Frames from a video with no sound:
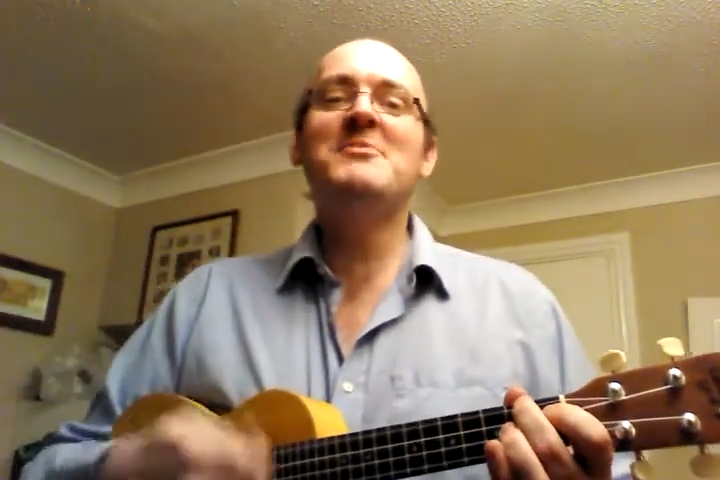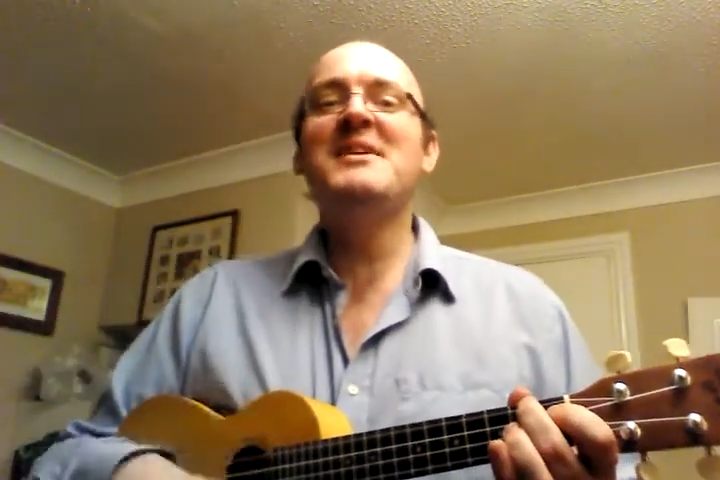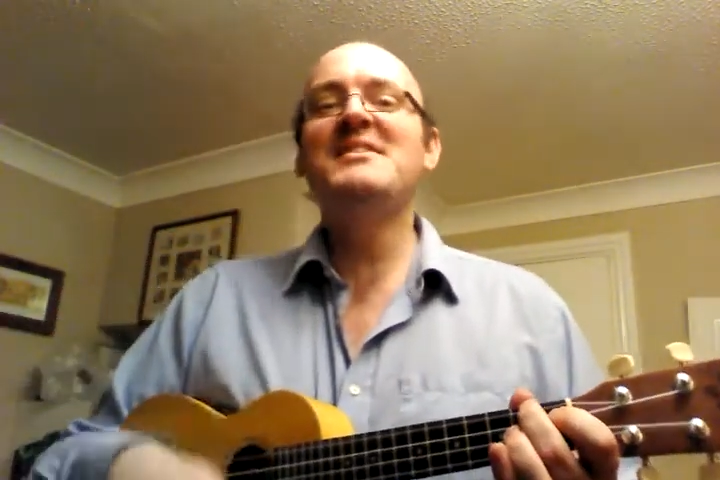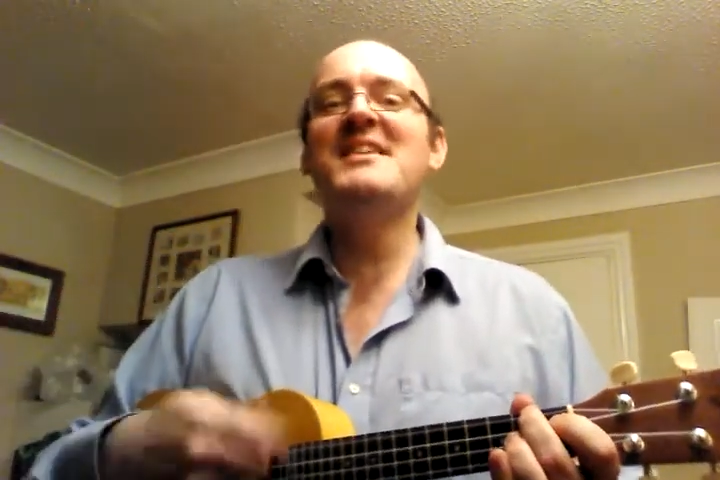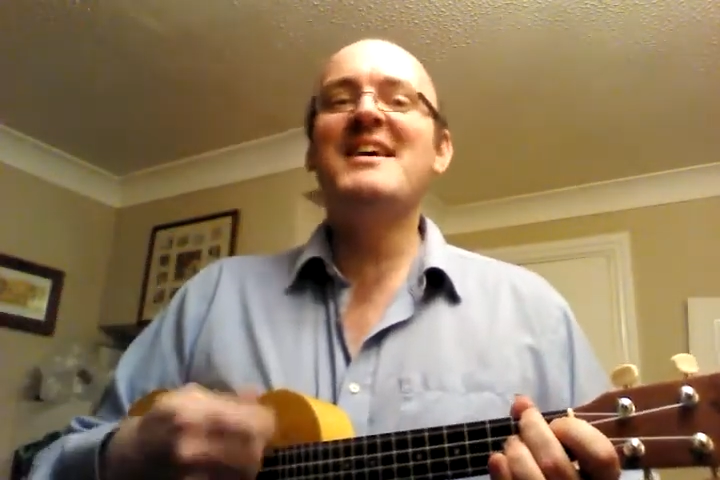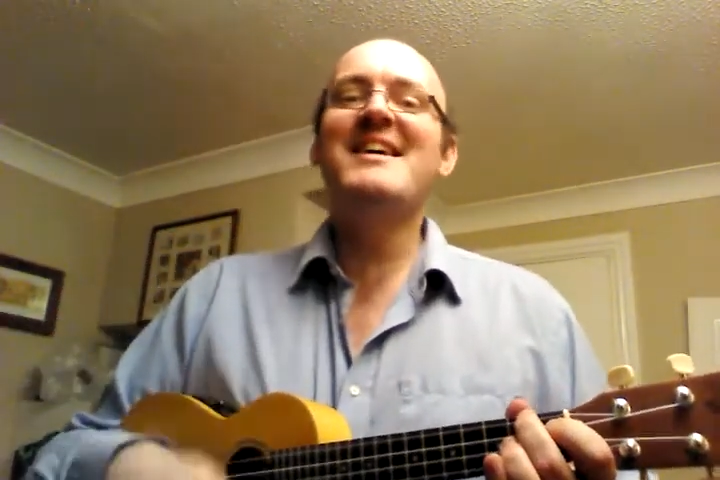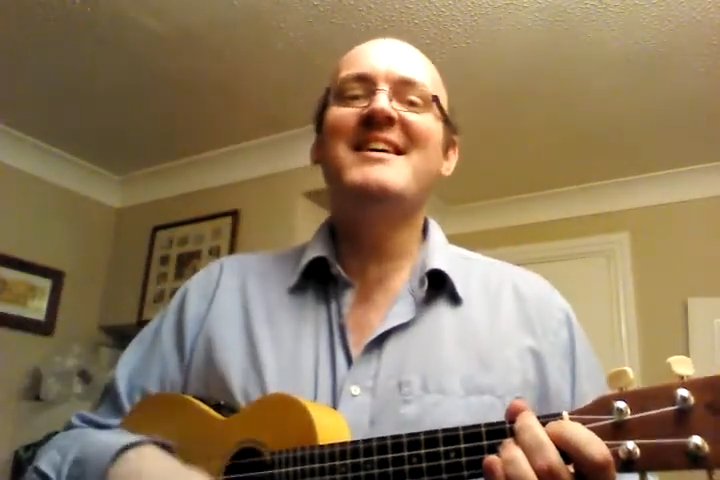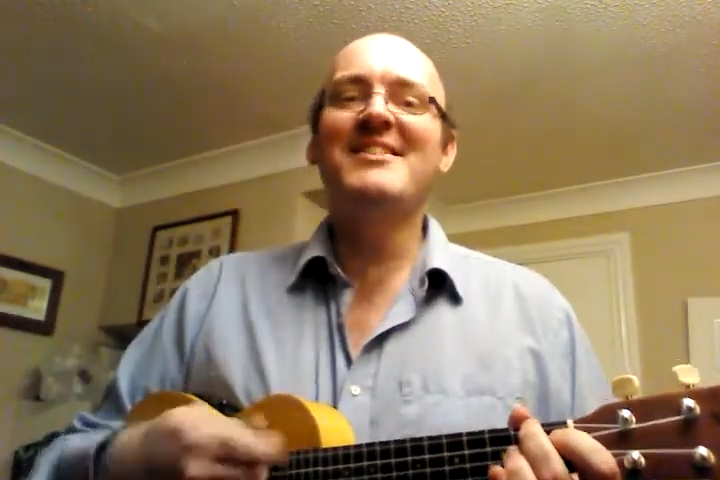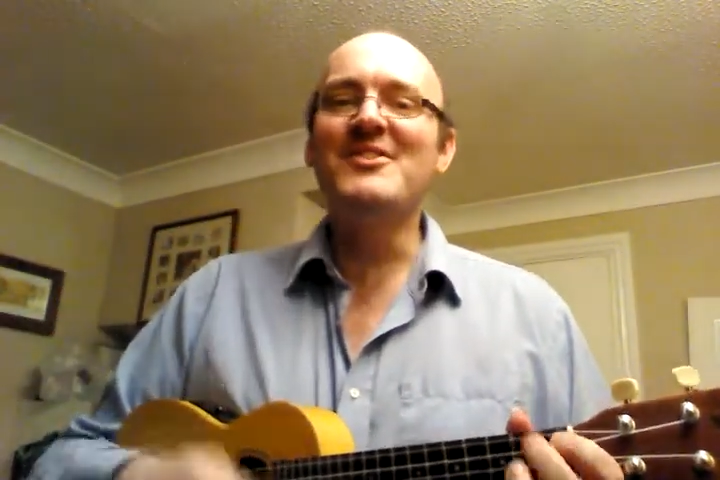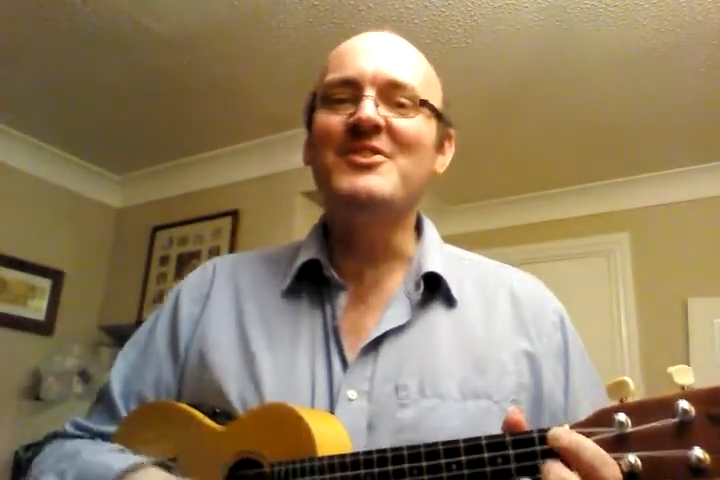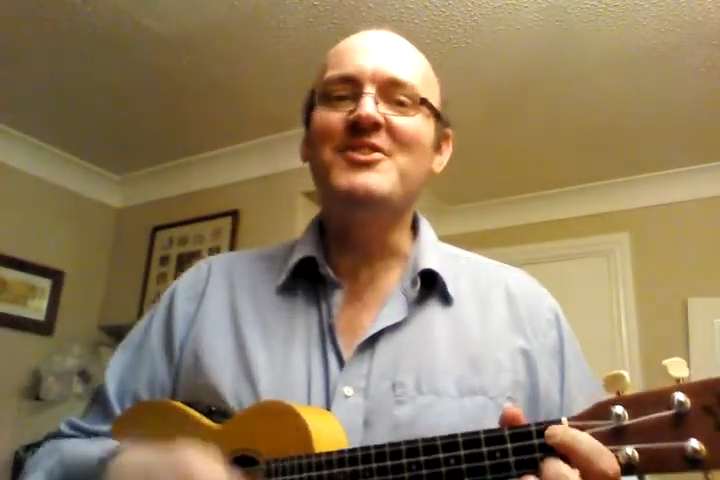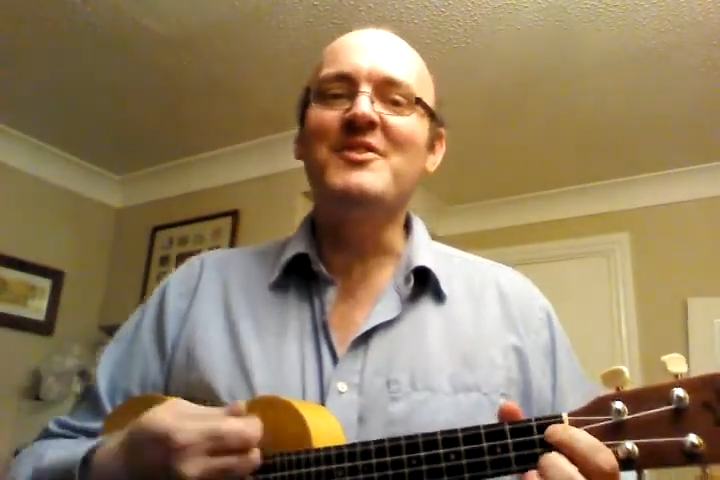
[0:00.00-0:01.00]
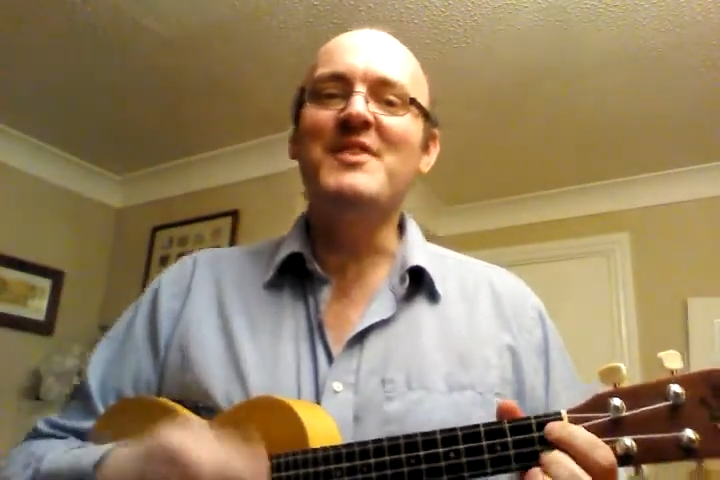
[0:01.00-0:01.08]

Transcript: me tales